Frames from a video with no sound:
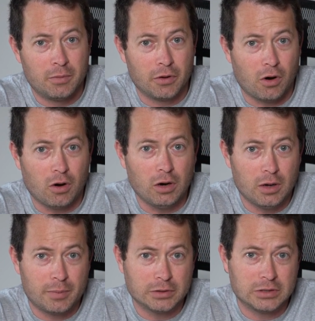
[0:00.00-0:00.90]
but there are
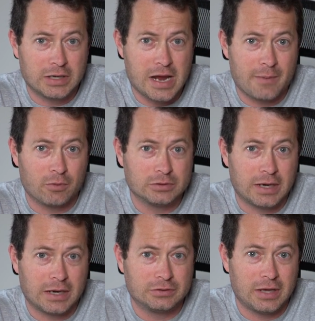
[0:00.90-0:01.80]
a bunch of cameras
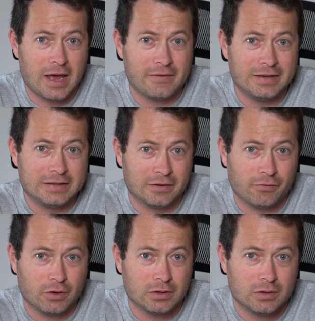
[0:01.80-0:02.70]
that actually have a
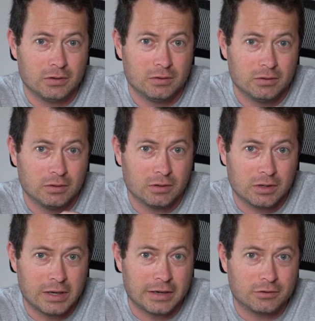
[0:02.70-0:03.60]
different
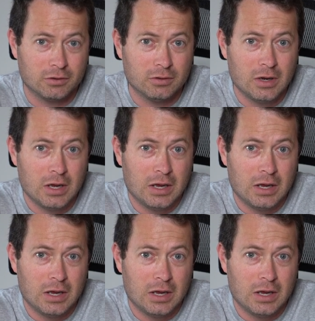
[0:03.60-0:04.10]
connector,